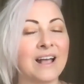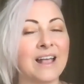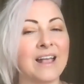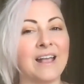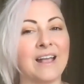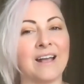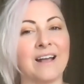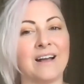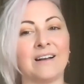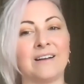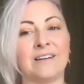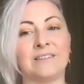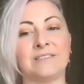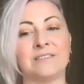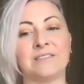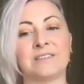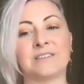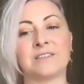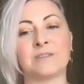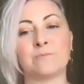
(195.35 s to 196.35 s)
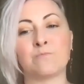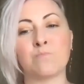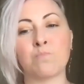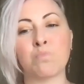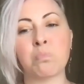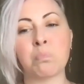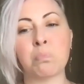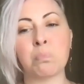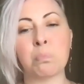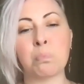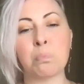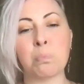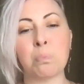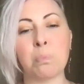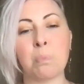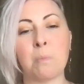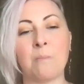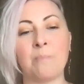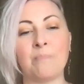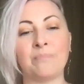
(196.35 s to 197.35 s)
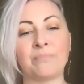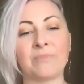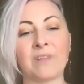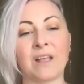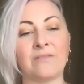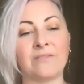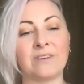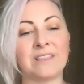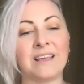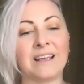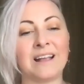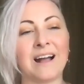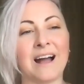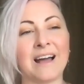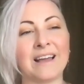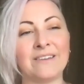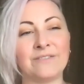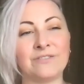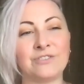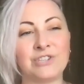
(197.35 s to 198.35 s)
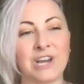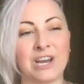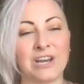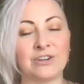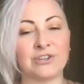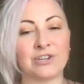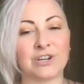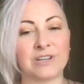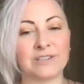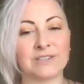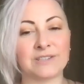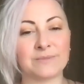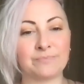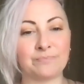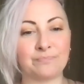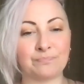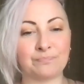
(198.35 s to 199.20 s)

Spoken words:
and everything kind of changes.